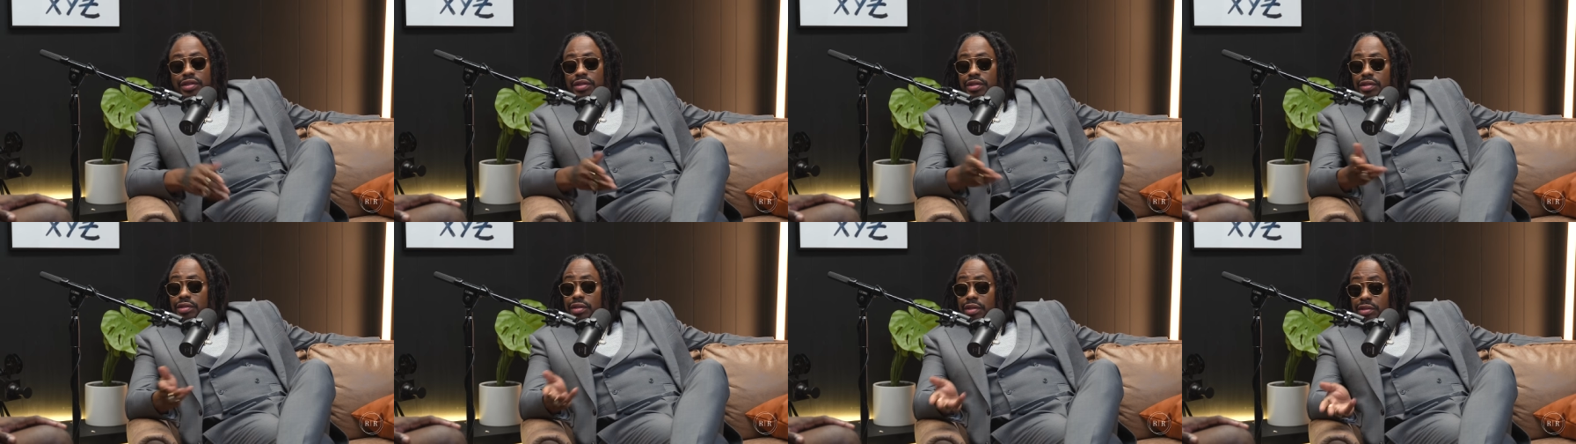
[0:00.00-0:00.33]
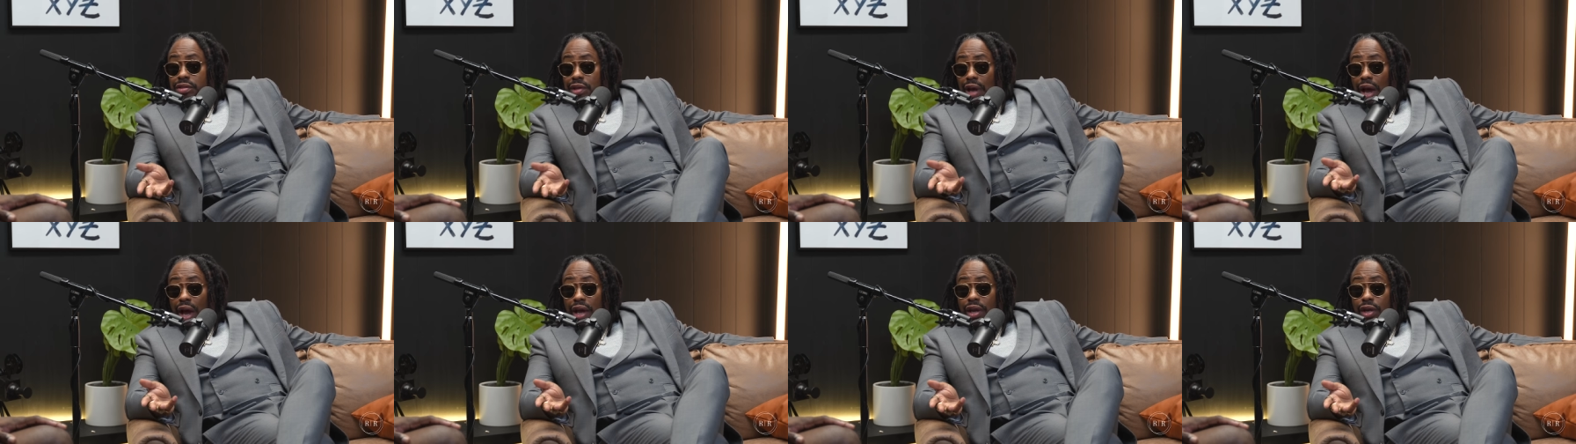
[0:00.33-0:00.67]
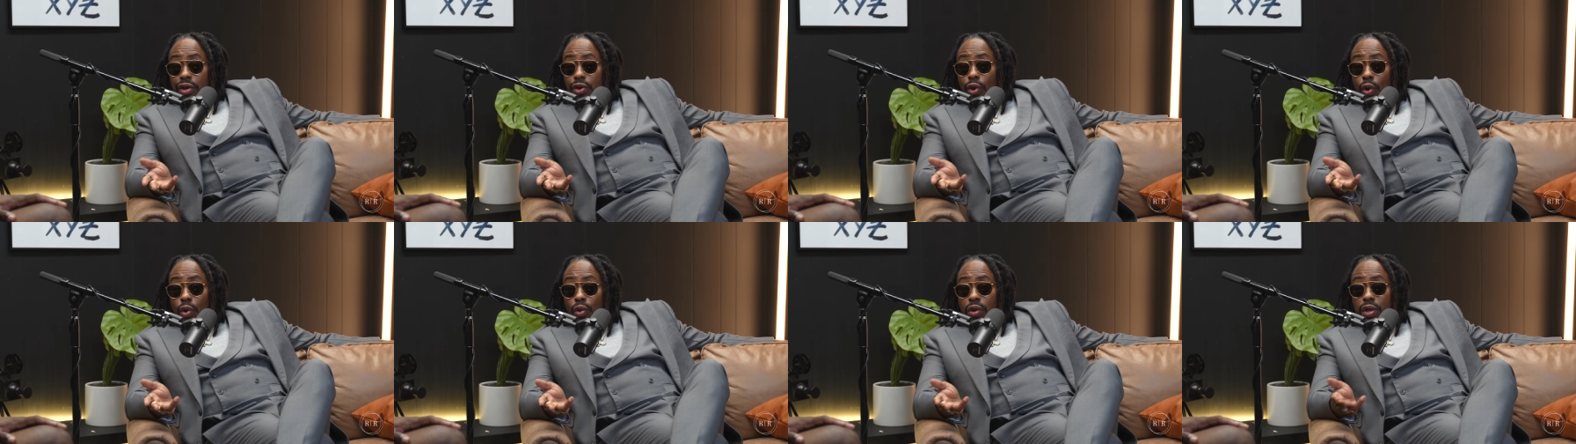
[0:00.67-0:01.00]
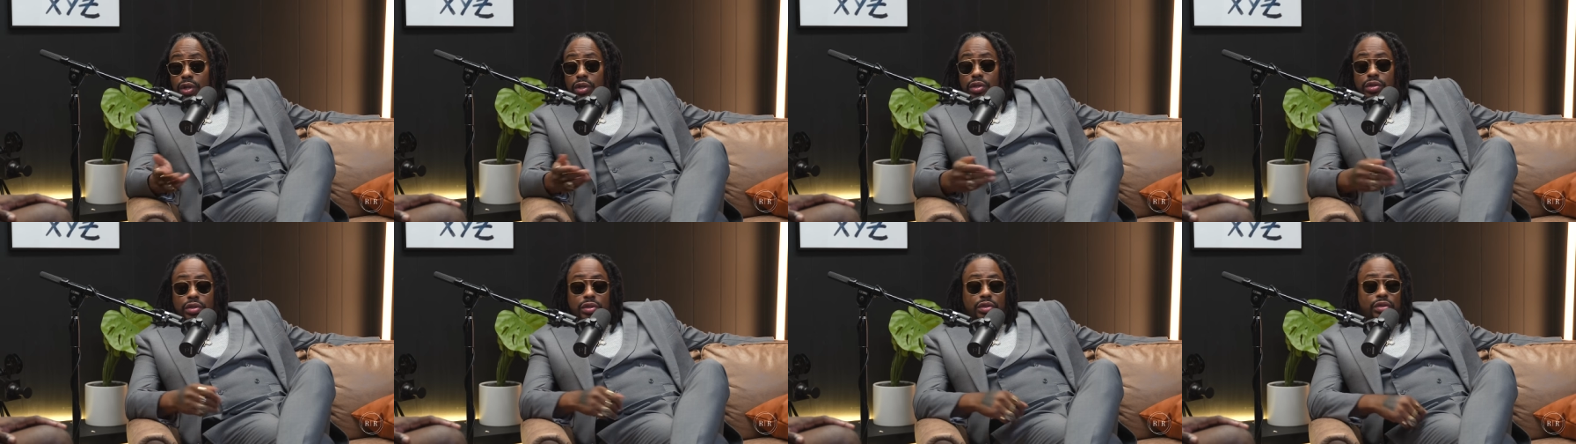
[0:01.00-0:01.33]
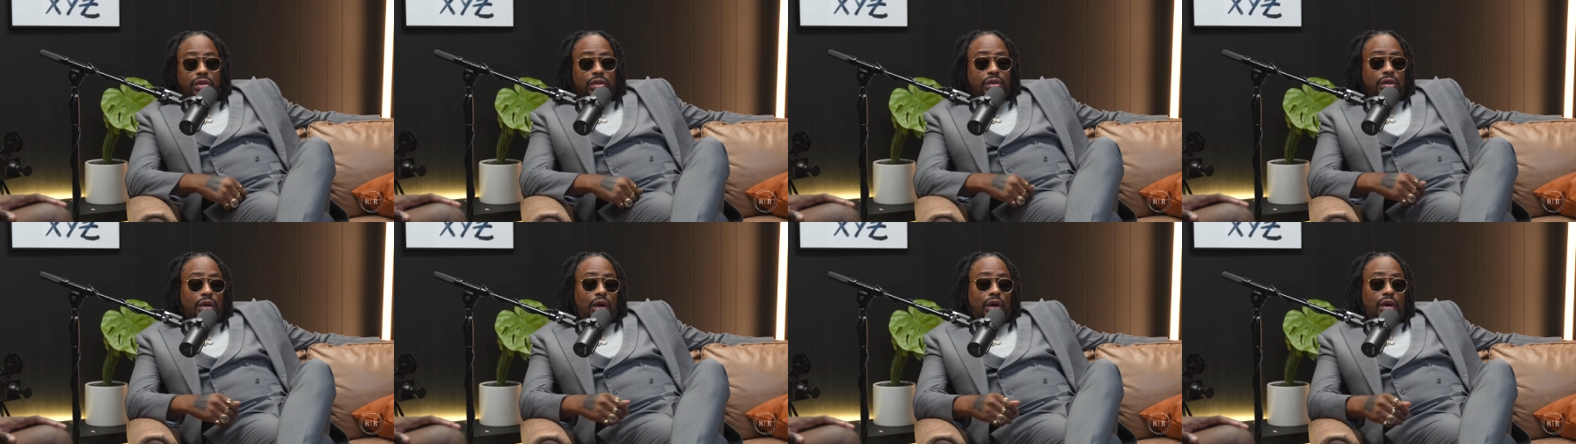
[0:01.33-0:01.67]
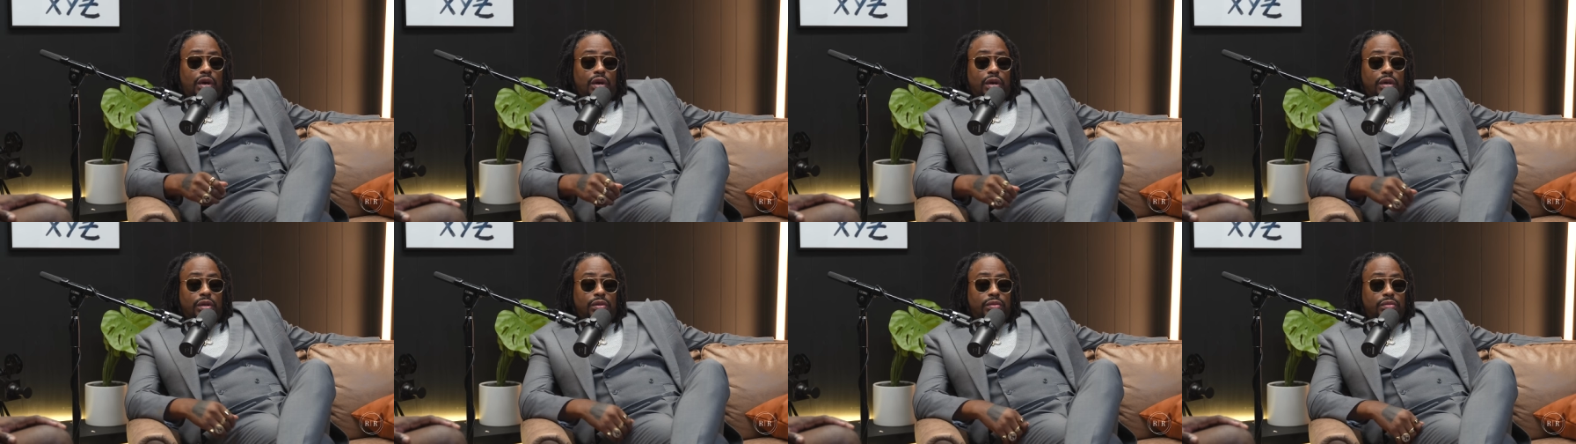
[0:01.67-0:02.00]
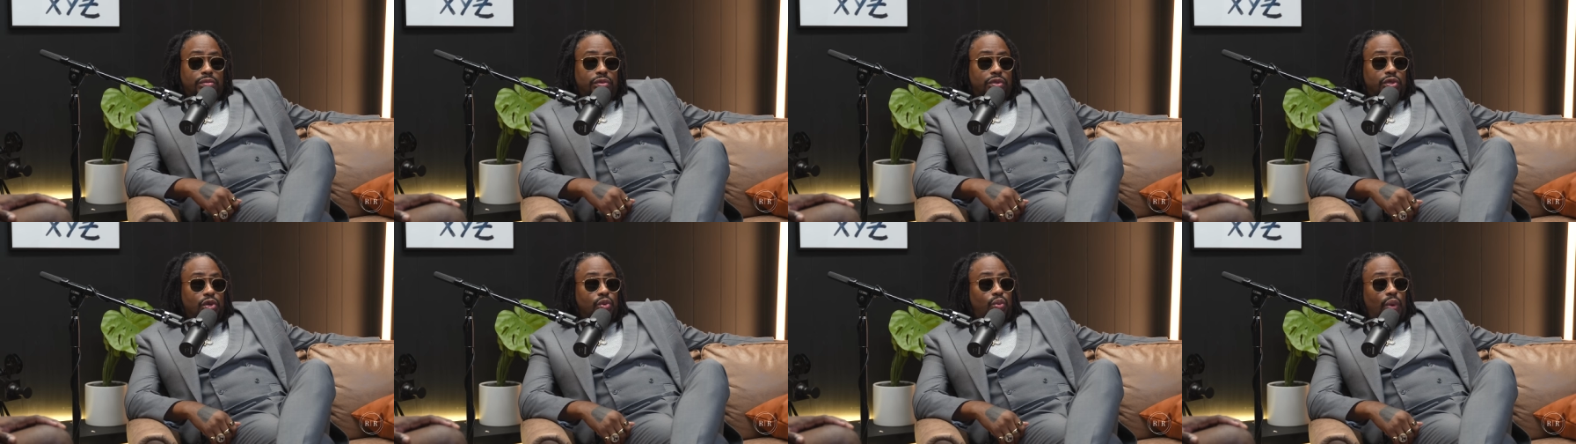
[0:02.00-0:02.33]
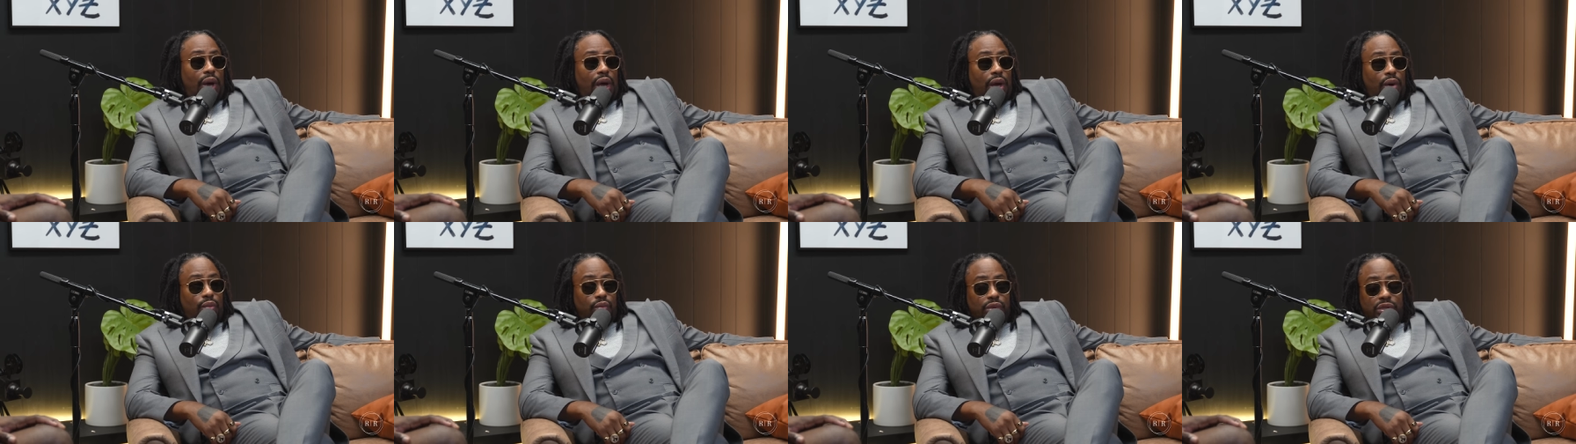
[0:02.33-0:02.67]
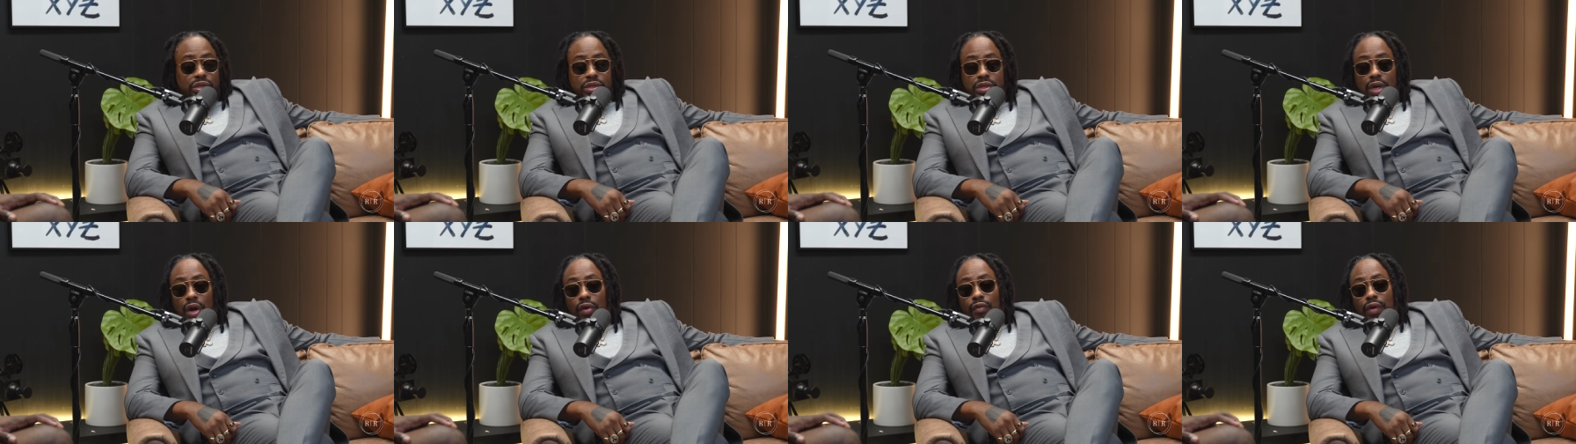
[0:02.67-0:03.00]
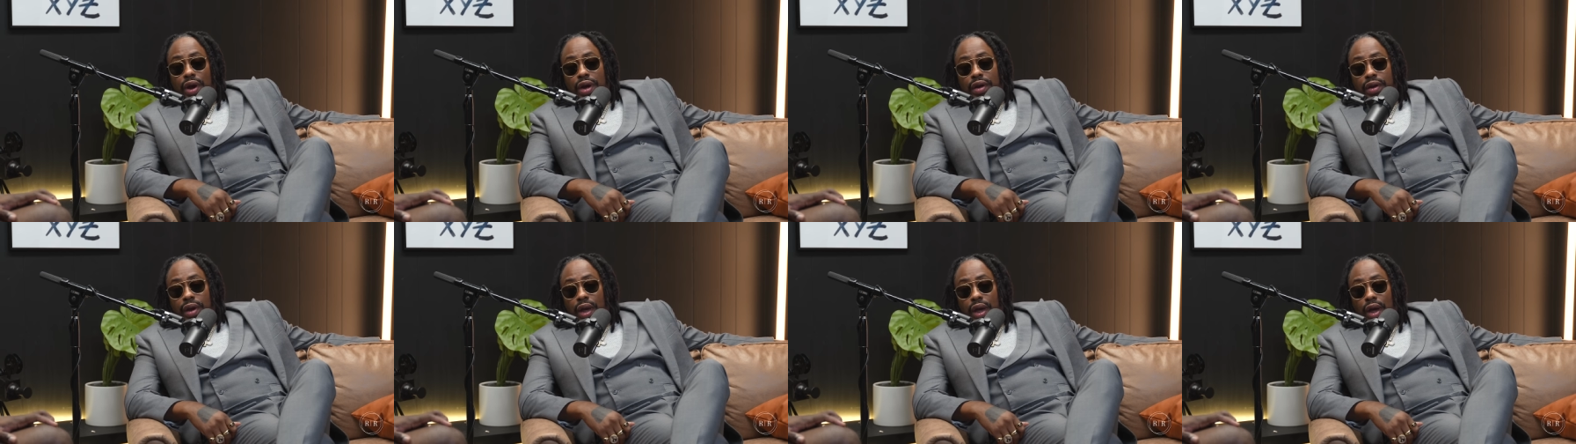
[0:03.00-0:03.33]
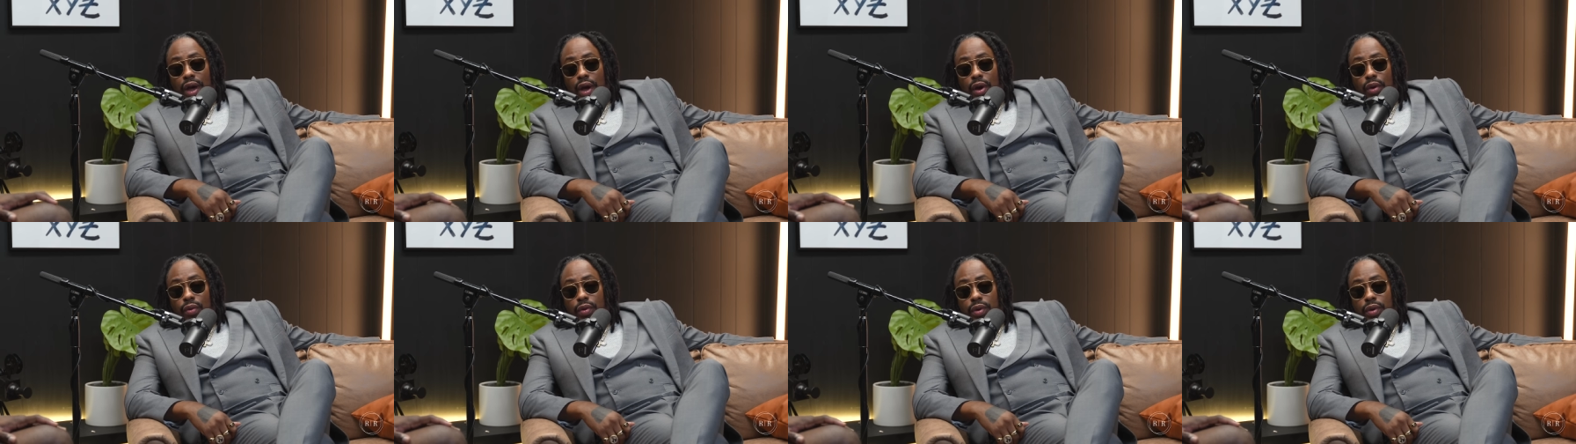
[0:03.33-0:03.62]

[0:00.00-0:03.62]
The Tanya Nolan duet, which is out right now.